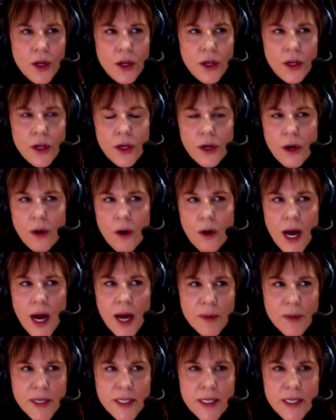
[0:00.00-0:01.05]

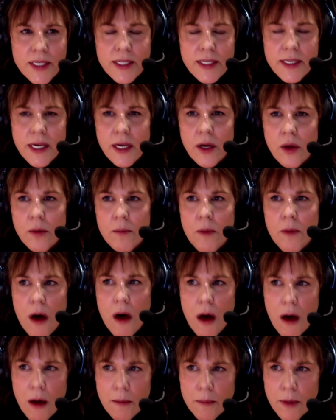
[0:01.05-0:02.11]
I was a single
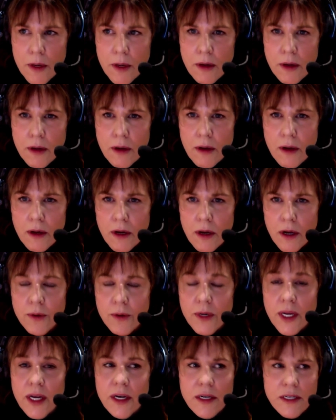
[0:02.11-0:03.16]
mom who
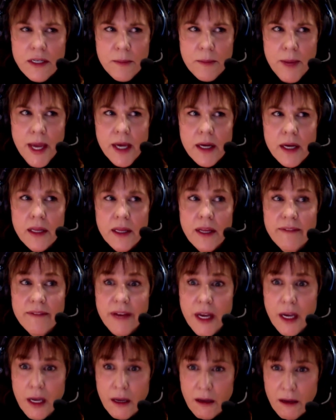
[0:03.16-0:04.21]
needed to make a
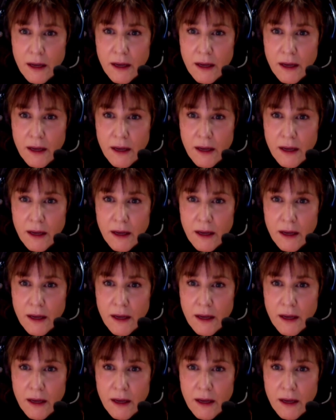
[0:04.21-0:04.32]
living.